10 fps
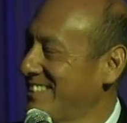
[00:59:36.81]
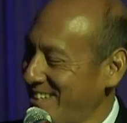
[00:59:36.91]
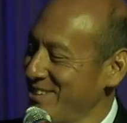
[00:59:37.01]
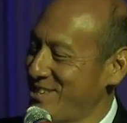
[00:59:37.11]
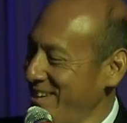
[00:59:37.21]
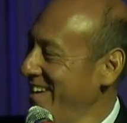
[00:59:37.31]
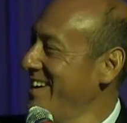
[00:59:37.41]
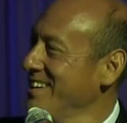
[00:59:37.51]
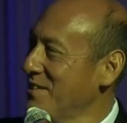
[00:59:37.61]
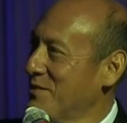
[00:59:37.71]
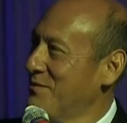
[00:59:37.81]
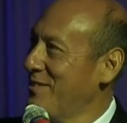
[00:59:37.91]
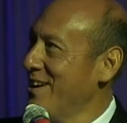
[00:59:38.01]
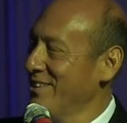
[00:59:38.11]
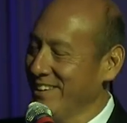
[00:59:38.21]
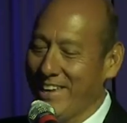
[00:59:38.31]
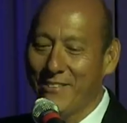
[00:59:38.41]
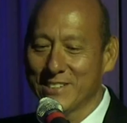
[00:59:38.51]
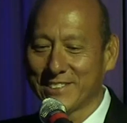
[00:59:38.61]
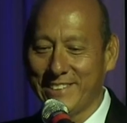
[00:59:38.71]
And so she hung up the phone, and
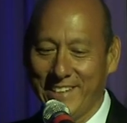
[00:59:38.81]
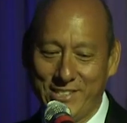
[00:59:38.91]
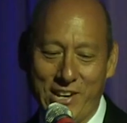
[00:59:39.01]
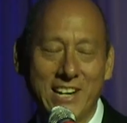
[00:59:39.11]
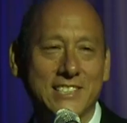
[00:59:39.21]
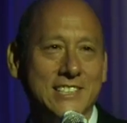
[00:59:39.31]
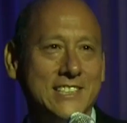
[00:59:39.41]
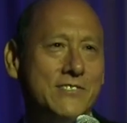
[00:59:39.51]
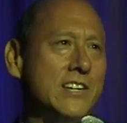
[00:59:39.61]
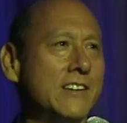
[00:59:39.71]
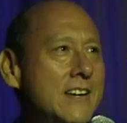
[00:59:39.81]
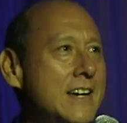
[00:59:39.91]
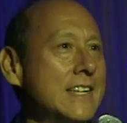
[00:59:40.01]
that was the genesis of the,